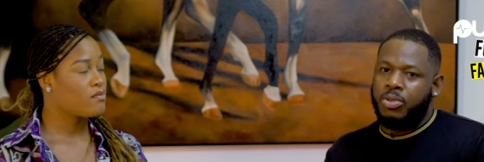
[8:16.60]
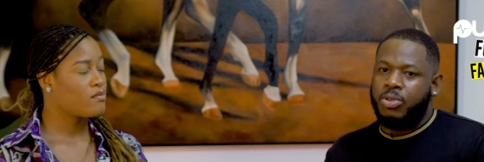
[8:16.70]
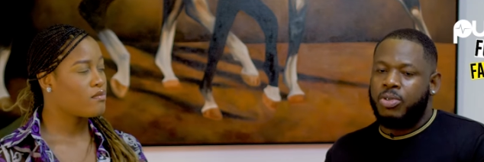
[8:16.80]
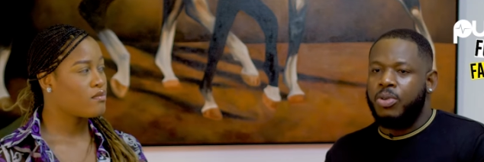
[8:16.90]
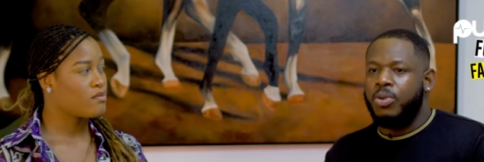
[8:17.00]

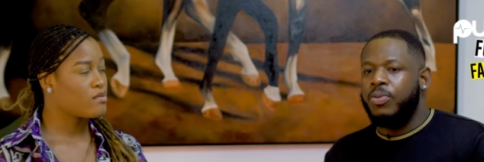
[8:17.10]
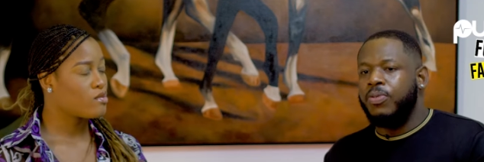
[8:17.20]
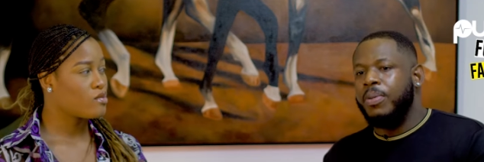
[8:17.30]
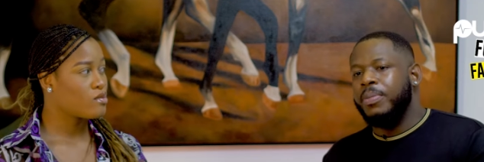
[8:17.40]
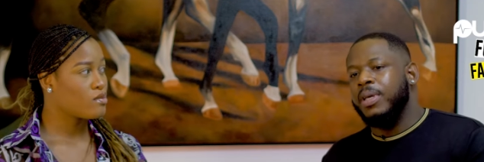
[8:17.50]
Speaker 1: So
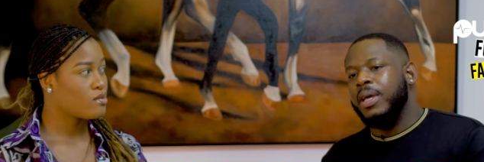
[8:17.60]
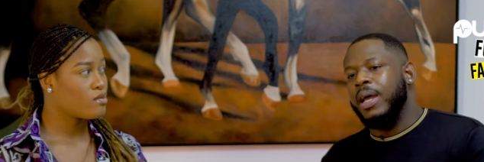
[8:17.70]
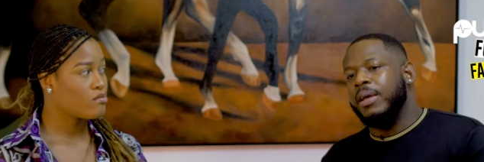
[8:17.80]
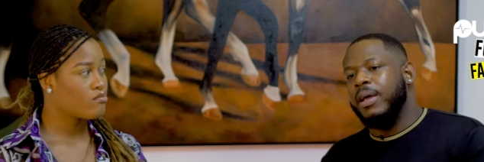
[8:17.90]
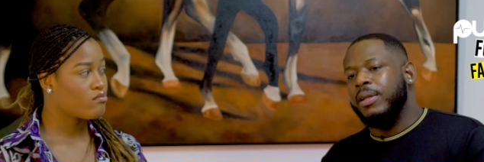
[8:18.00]
for me,
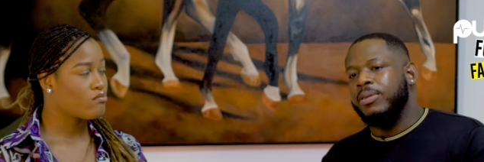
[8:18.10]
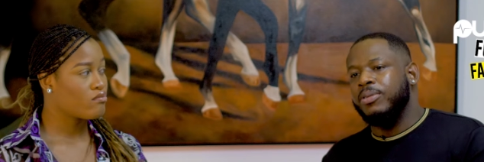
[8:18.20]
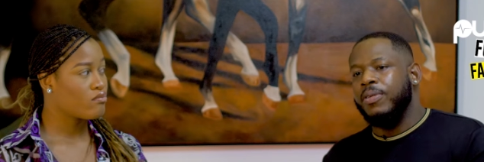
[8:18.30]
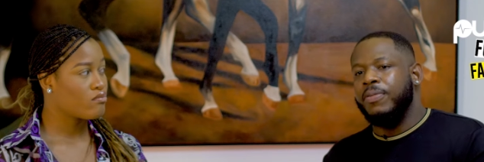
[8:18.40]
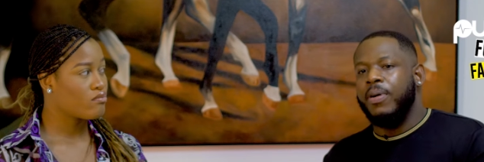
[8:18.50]
I, I don't
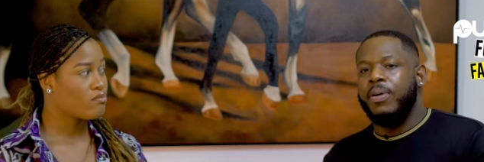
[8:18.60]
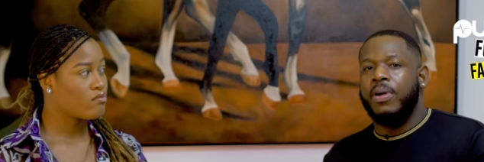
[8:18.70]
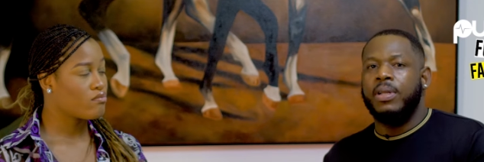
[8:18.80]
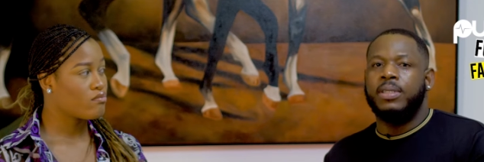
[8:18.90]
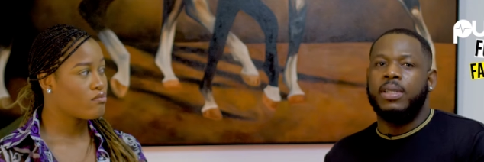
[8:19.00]
know if I'll
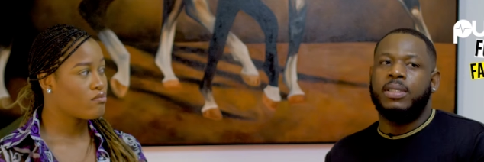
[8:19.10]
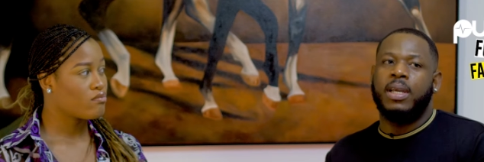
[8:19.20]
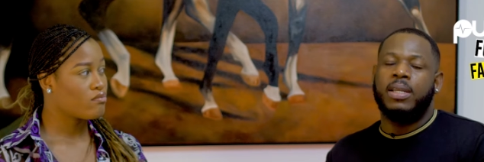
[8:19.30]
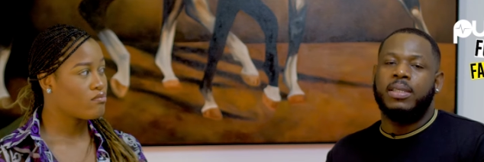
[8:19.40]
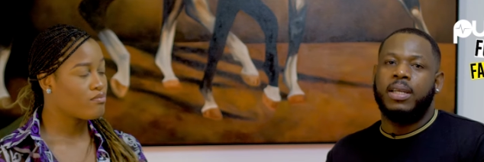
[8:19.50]
call it a
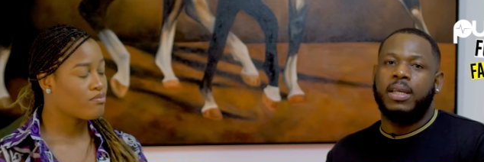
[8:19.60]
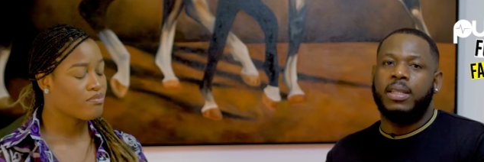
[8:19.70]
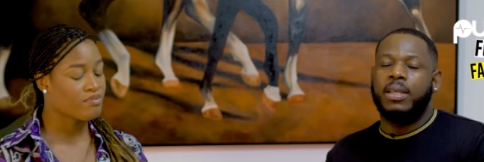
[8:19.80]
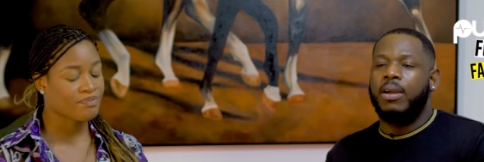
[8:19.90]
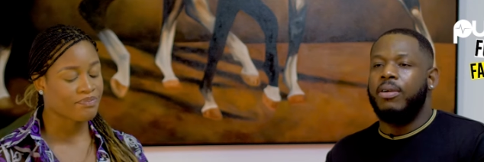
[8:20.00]
challenge. I
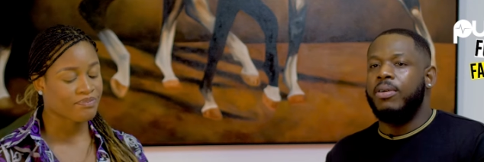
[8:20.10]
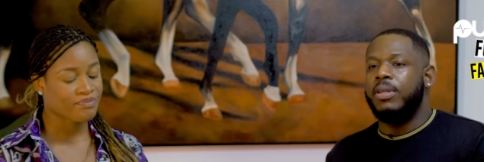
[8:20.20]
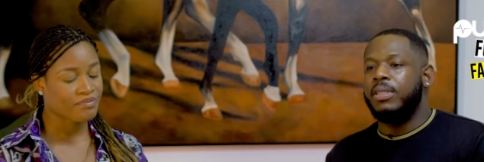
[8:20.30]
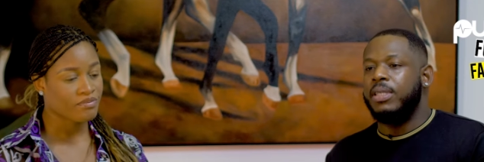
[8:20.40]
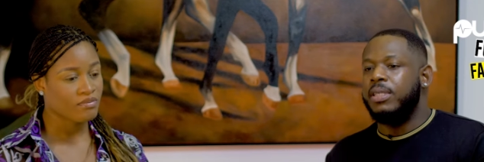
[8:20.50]
think I'll call
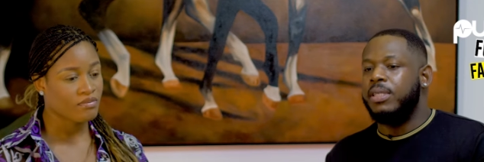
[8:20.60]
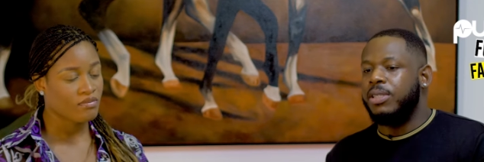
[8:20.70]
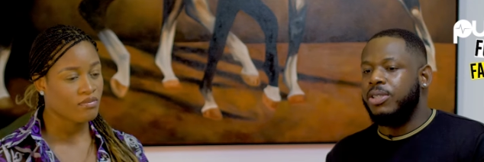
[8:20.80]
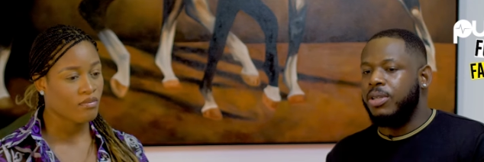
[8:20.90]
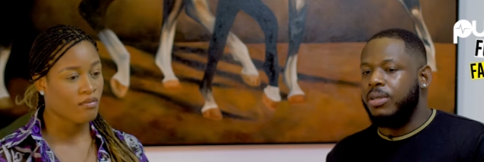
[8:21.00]
it a
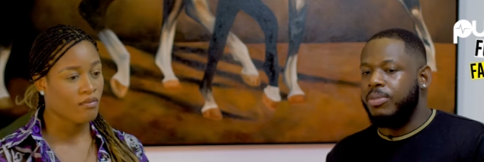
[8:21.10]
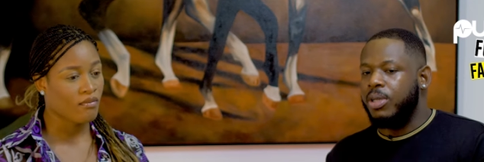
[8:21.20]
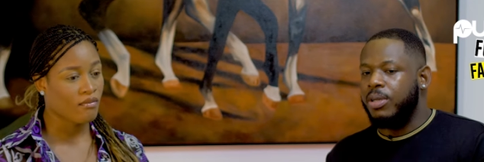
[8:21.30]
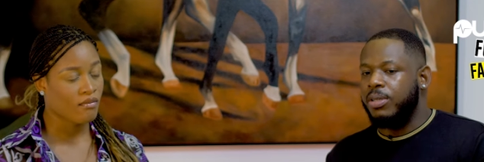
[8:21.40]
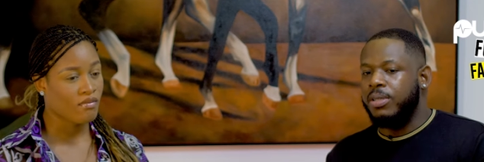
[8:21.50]
decision
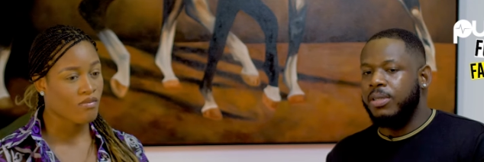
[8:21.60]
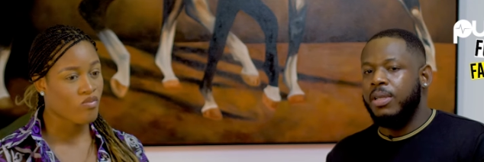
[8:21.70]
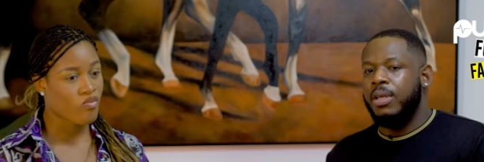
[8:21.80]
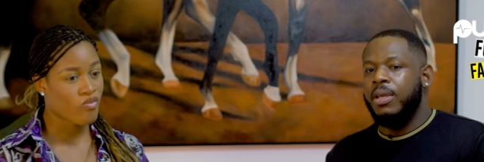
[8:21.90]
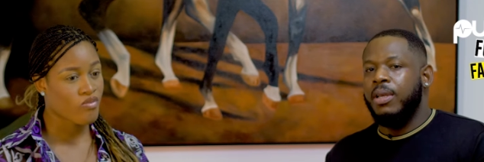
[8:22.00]
because
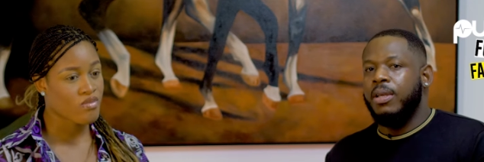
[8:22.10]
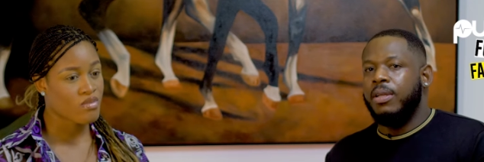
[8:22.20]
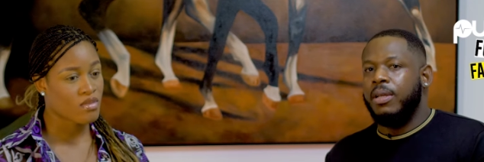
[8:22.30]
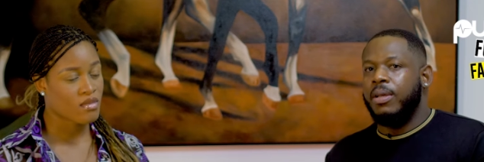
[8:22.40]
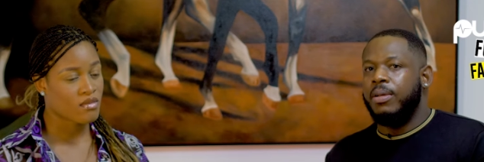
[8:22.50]

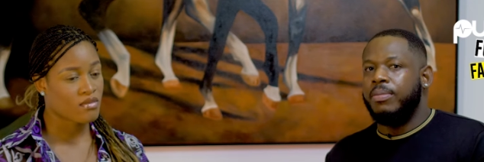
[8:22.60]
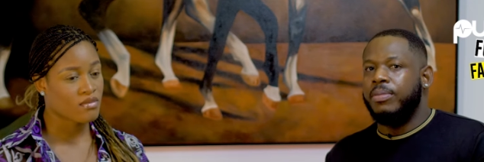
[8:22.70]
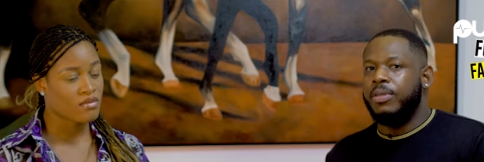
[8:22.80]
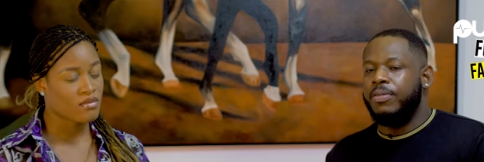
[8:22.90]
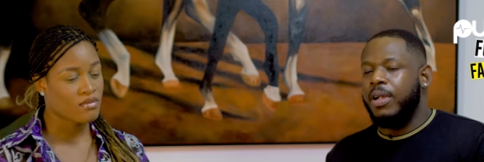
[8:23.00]

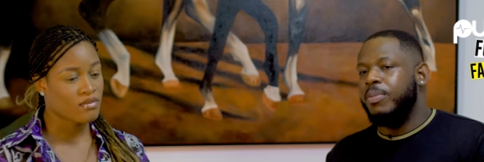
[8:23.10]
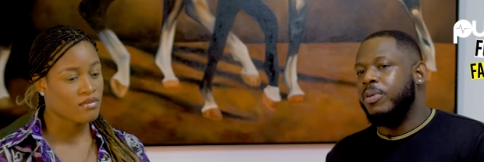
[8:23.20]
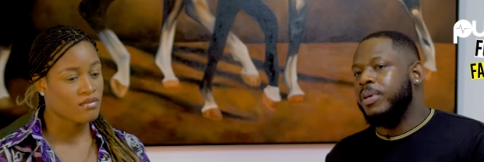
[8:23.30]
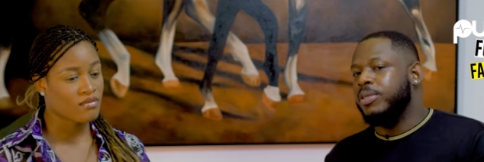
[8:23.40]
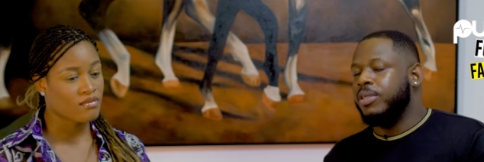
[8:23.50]
um, the very
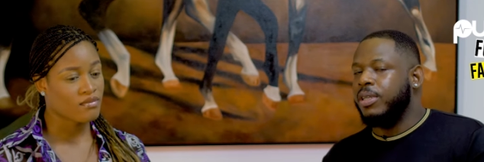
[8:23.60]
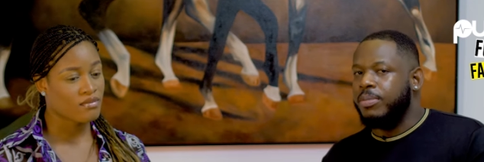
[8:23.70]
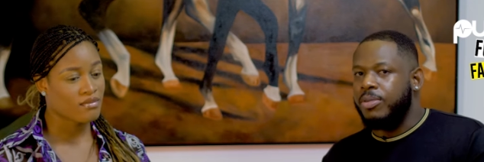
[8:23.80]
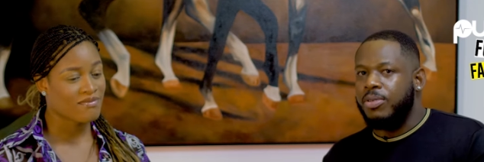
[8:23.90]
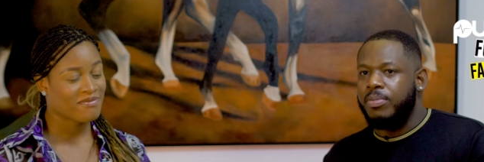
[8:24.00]
moment you
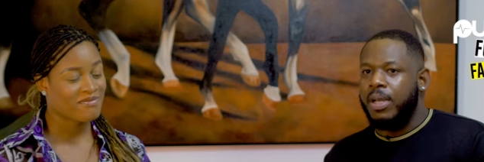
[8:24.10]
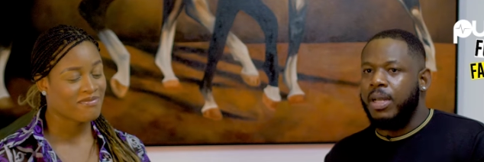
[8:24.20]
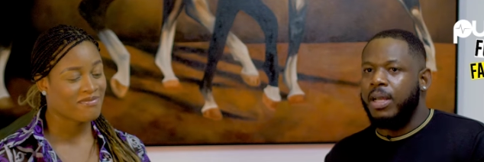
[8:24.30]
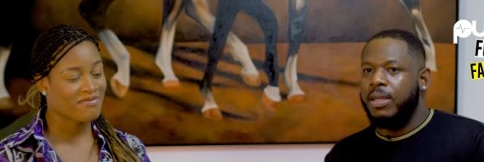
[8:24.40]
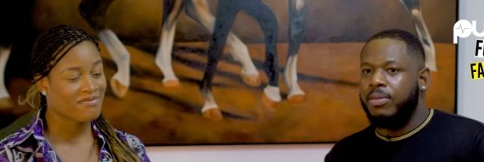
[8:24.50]
came into my
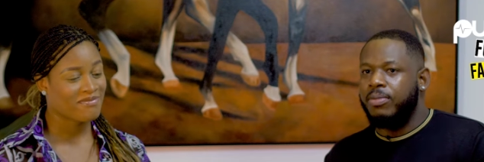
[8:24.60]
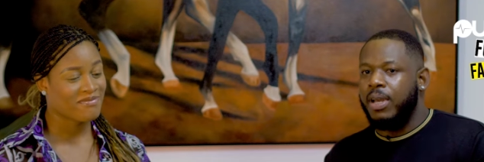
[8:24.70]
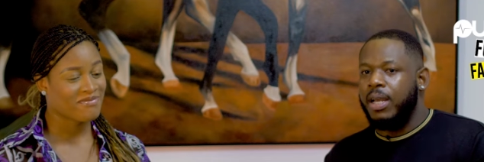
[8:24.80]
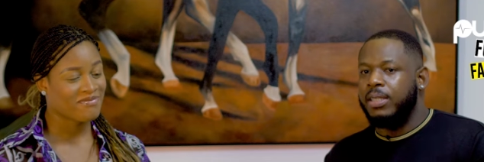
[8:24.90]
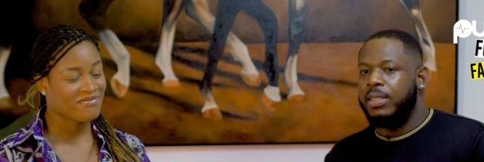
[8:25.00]
life
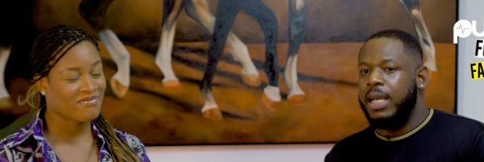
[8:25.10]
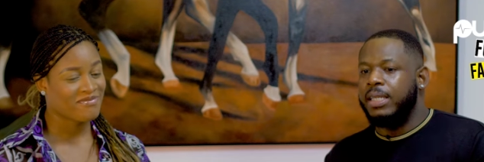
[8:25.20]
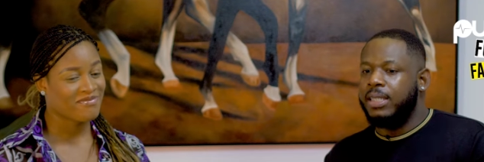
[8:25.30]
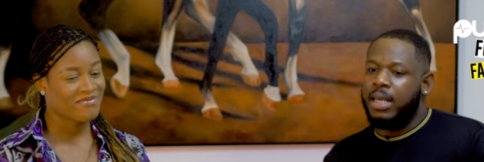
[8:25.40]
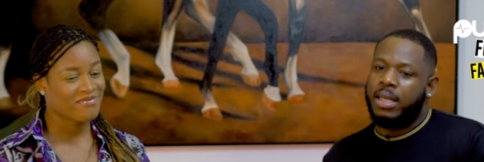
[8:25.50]
and I
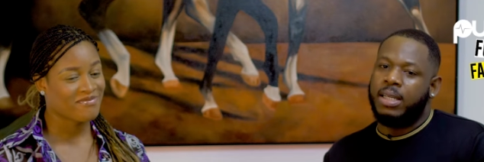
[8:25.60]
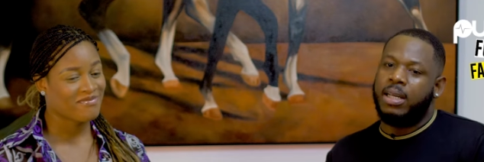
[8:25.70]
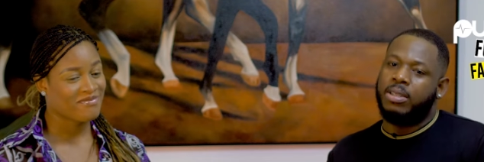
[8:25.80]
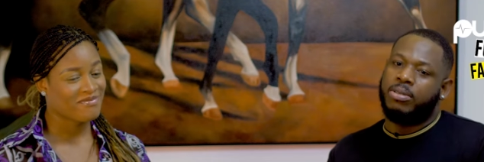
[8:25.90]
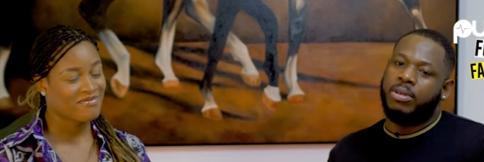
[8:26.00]
decided that